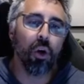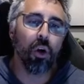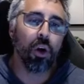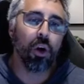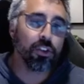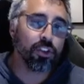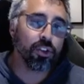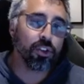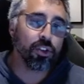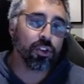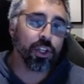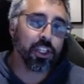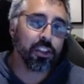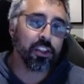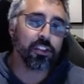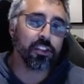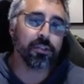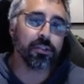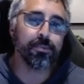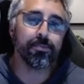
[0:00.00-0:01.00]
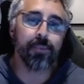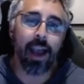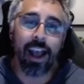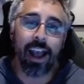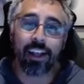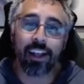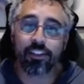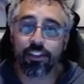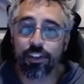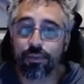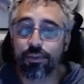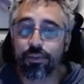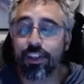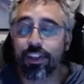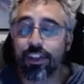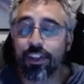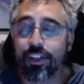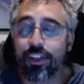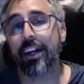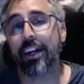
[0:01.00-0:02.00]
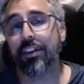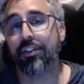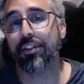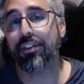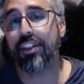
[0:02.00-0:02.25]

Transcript: also get these massive tires.